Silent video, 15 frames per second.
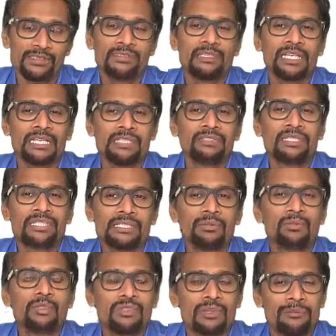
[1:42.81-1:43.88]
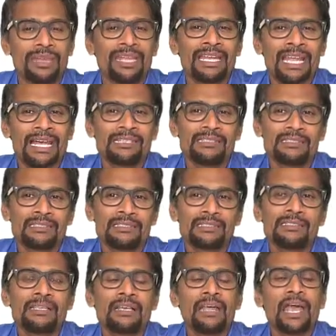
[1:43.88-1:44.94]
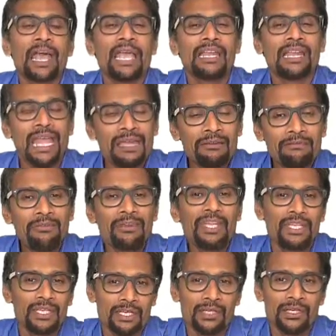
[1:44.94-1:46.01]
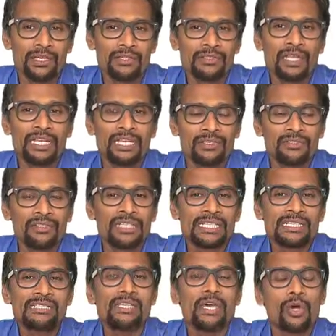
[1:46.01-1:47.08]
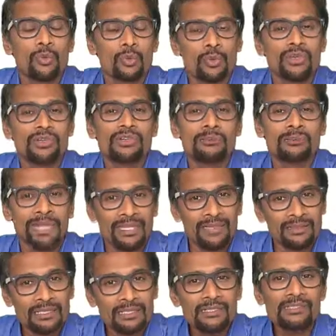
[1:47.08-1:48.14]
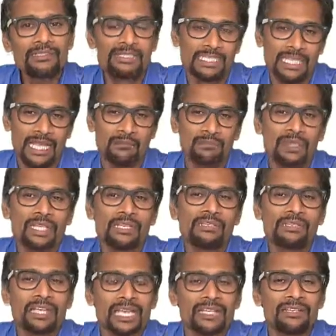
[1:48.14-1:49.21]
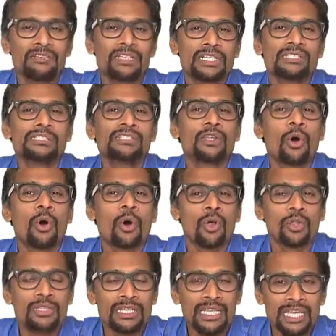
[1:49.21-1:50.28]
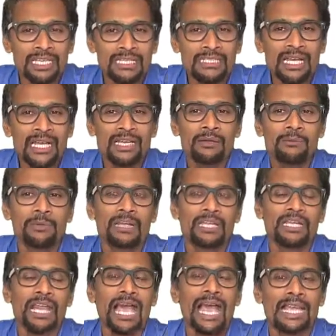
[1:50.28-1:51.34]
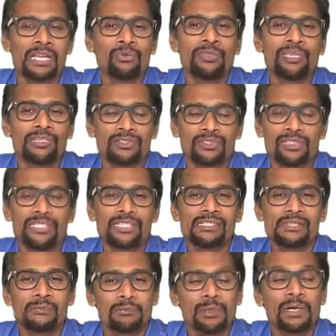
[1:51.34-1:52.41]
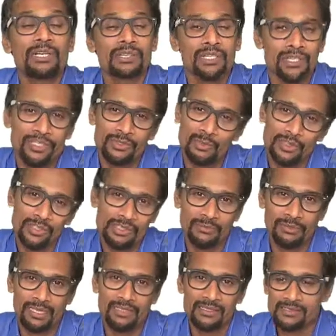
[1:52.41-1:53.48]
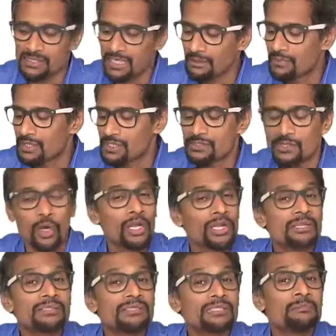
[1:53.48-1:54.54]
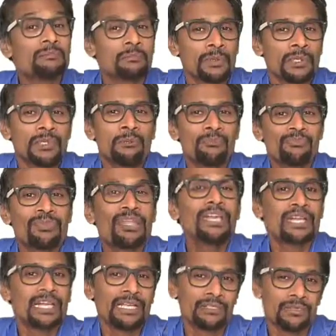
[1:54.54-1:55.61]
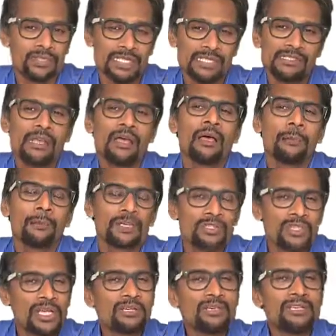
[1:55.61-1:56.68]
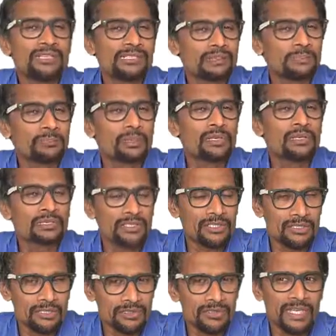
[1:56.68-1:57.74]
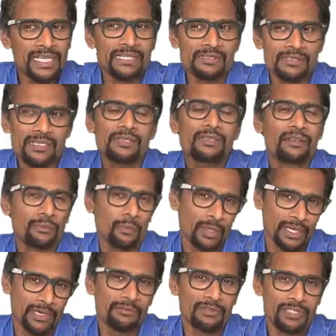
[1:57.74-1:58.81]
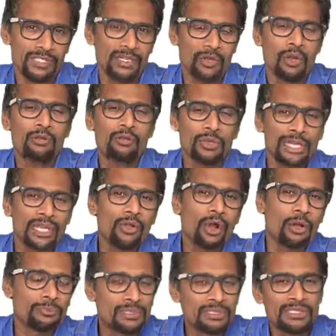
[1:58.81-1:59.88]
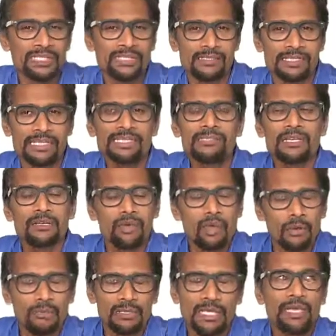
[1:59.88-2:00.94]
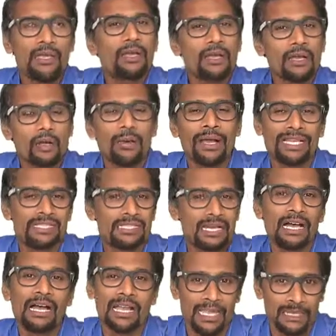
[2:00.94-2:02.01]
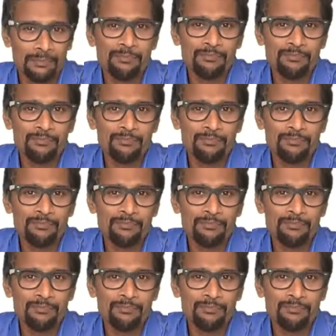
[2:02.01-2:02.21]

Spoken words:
The interest would remain as it is, and every year the interest would remain the same. That is, the interest in all the entire period, annual interest per year would remain the same. It is called a simple interest. But generally, simple interest rates, which are not very common these days, are normally quite high.